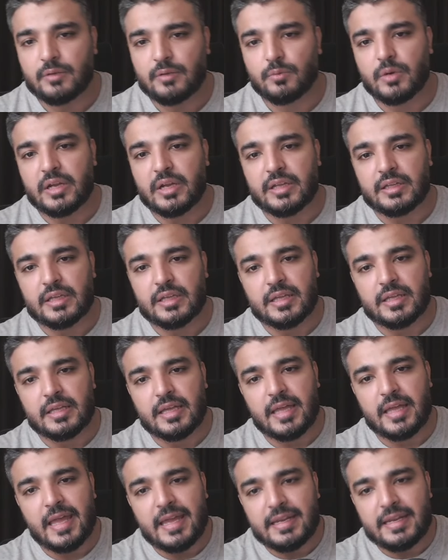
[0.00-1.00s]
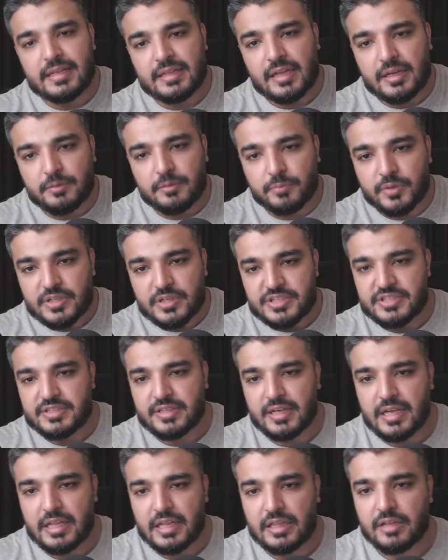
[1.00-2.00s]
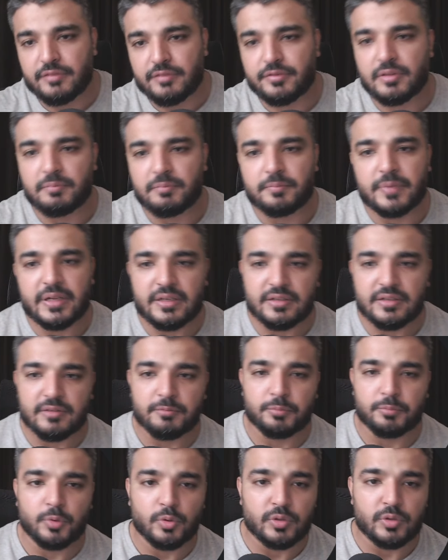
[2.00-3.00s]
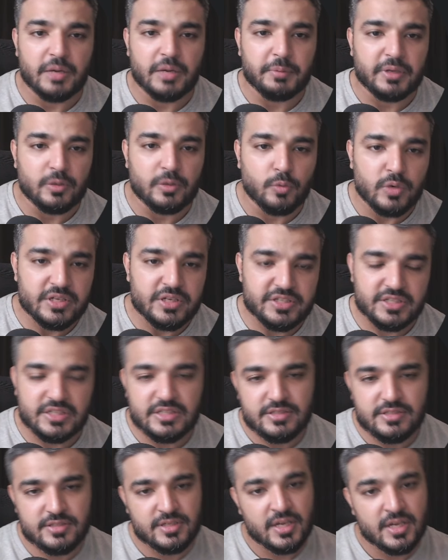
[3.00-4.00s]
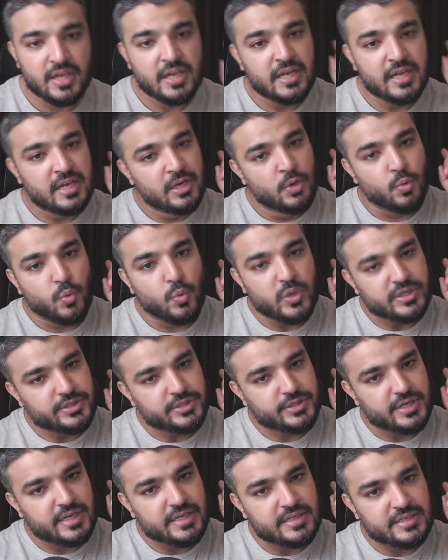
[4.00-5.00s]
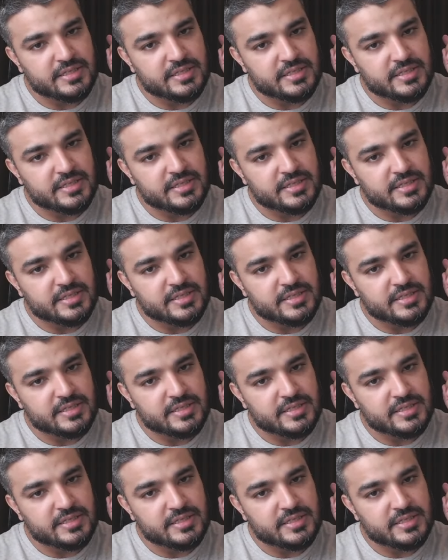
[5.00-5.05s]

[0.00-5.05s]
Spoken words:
ranking 89 percentile of competitive programming questions, which is